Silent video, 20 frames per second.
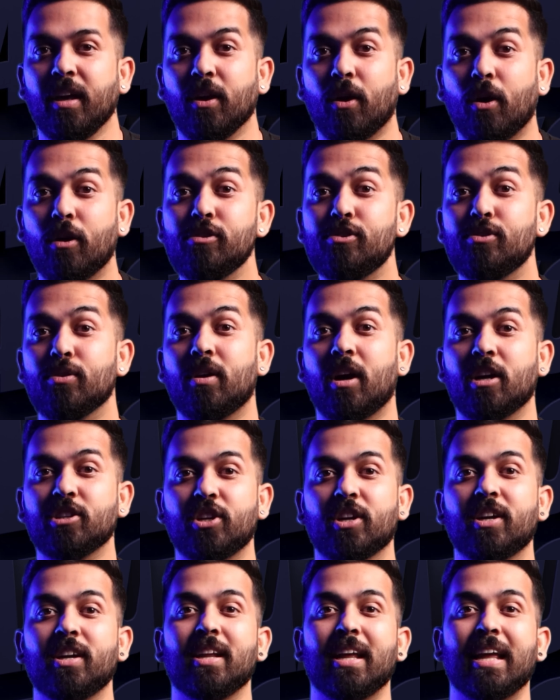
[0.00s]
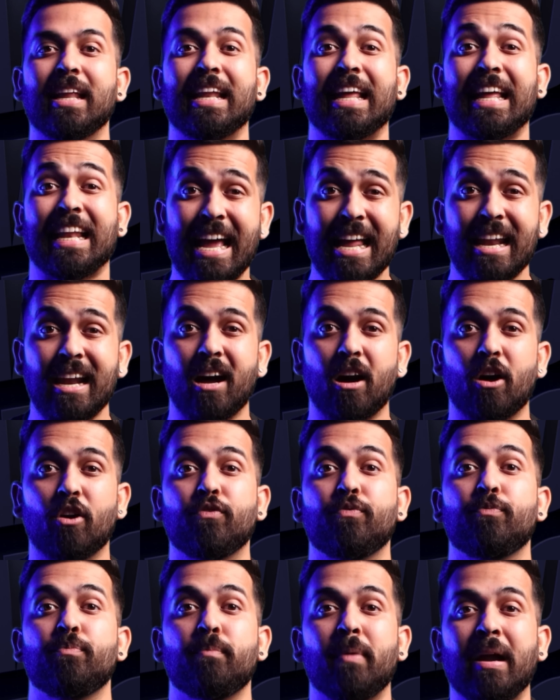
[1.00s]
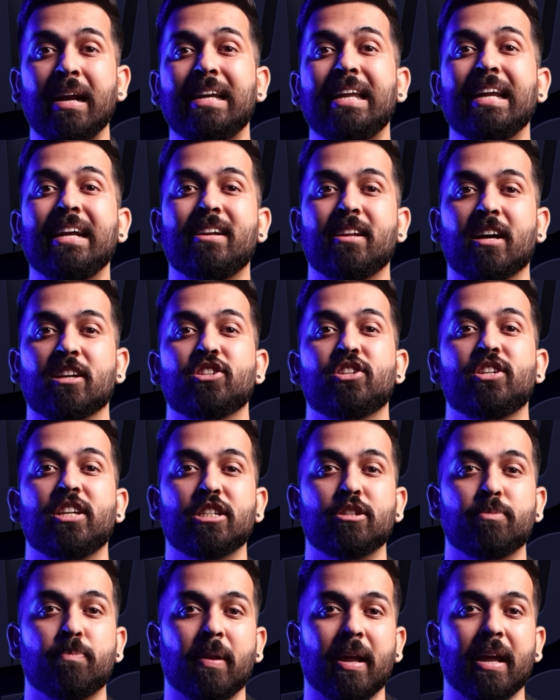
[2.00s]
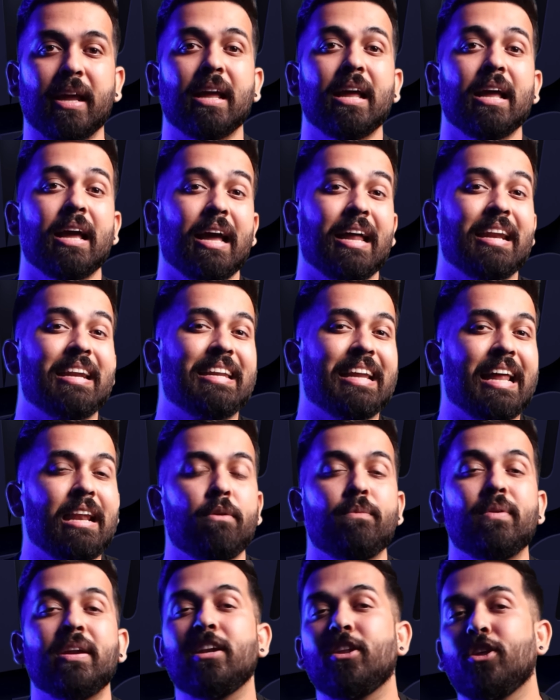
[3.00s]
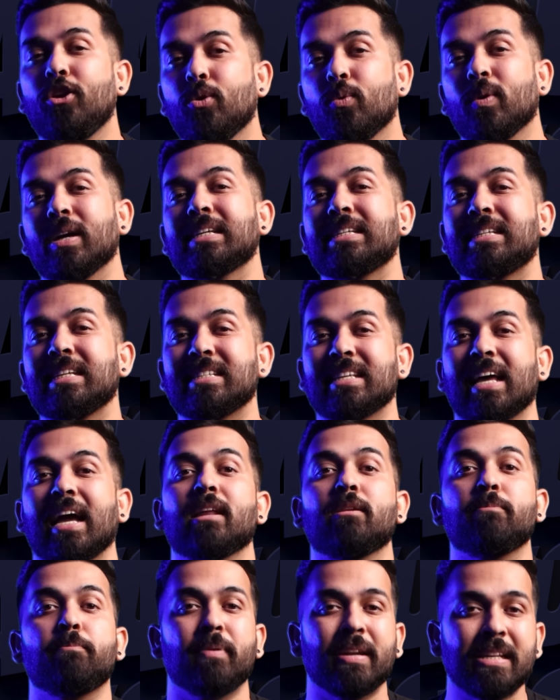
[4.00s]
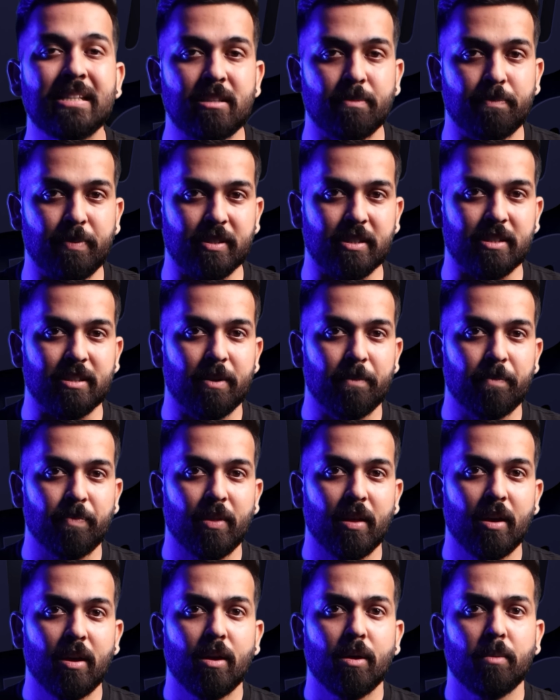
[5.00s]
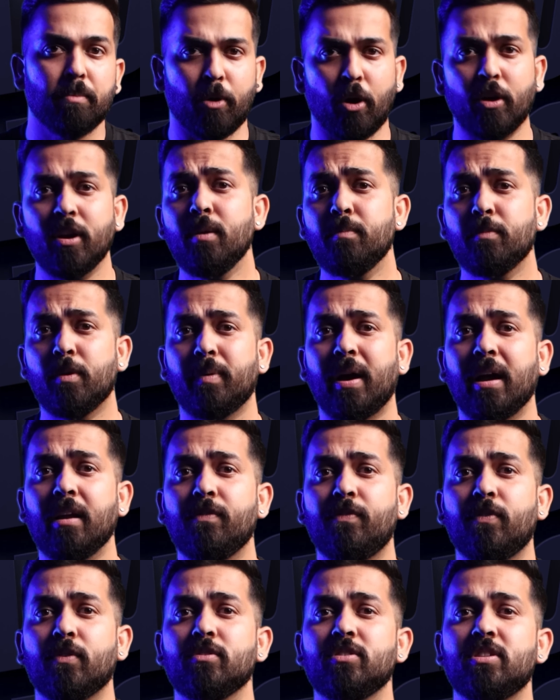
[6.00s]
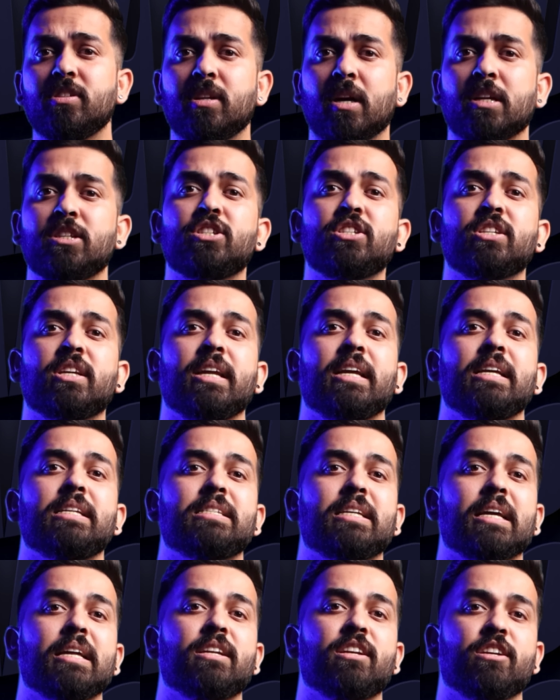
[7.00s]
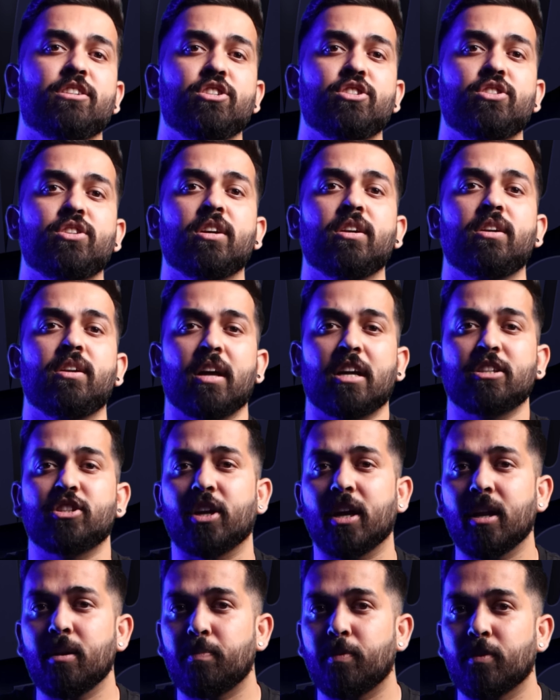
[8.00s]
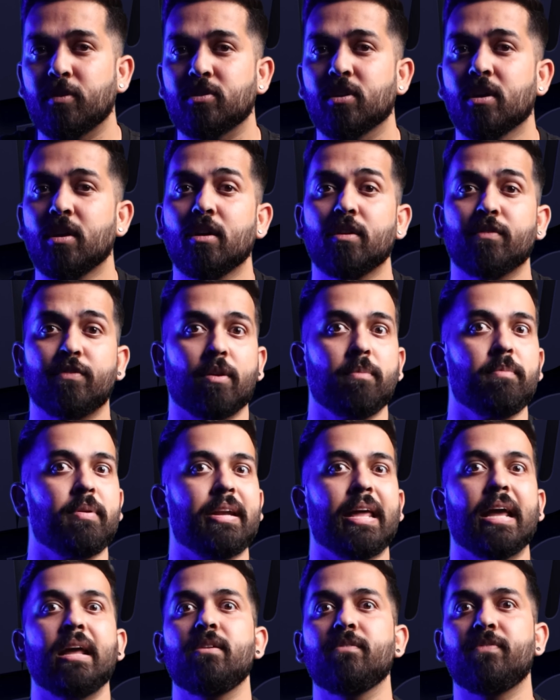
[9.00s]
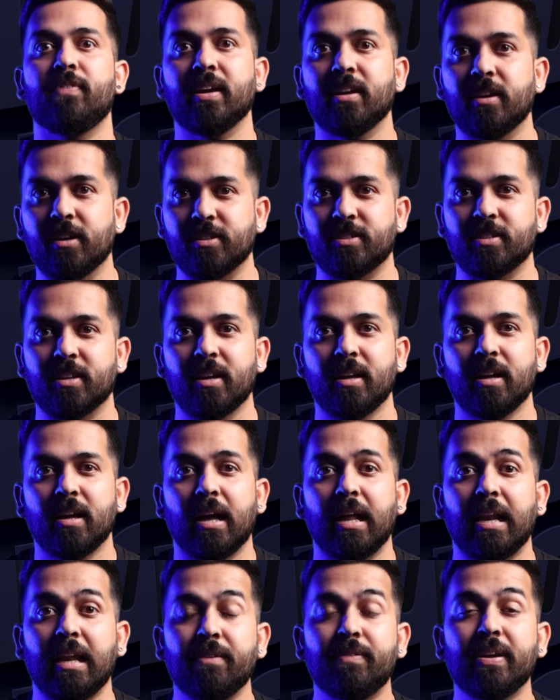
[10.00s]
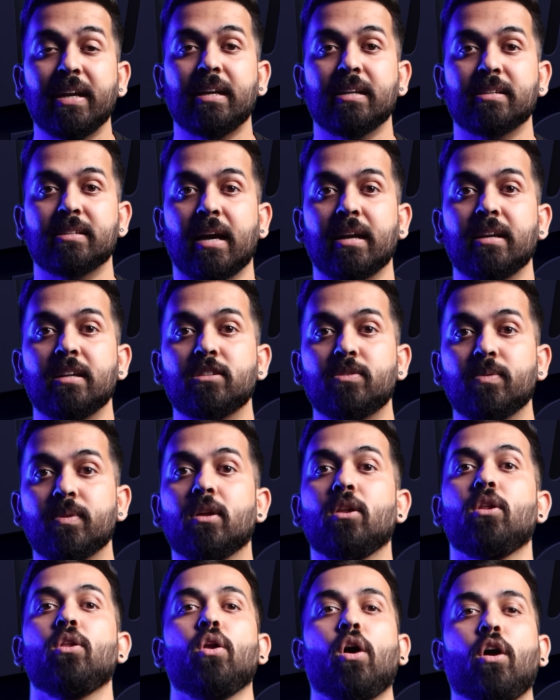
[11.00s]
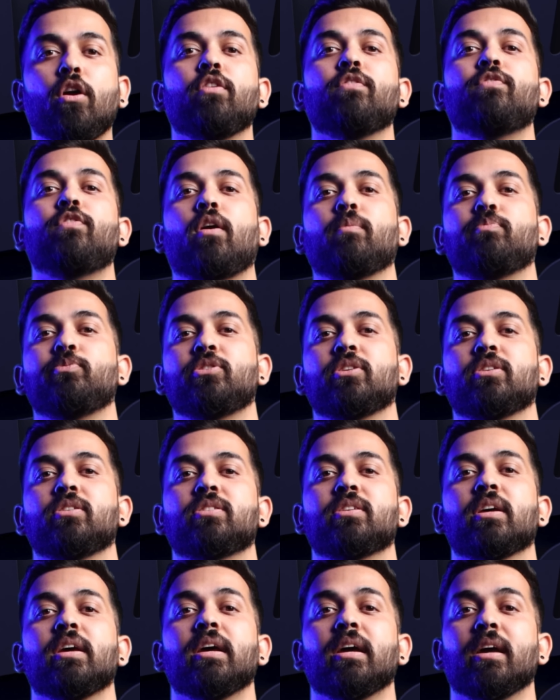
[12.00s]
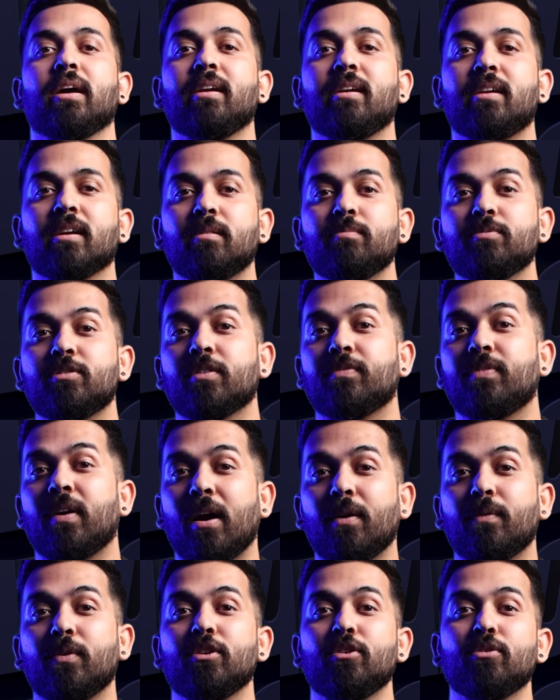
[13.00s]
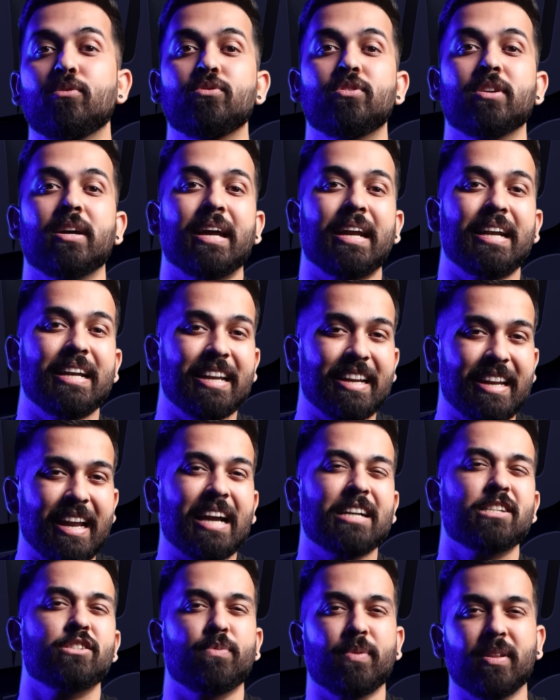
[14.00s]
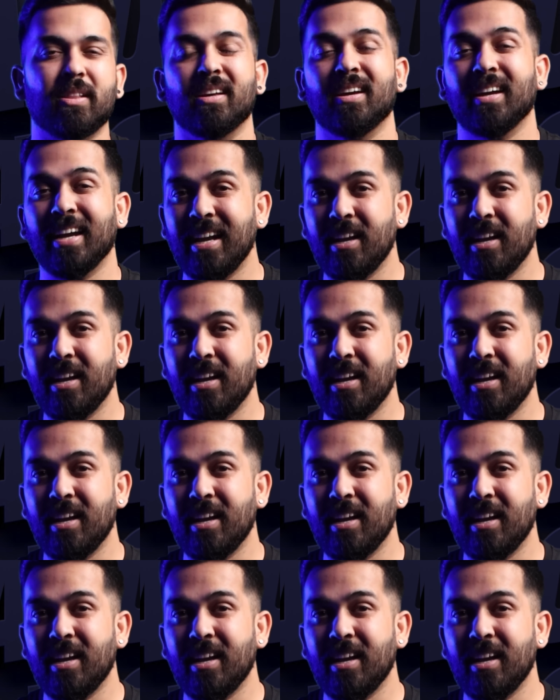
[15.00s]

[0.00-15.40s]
he also ushered in an era of multi-touch display and relevant UX design principles. Modern mobile phones' touchscreens can register touch inputs from 10 fingers, leaving designers with a lot of options in terms of how a user interacts with the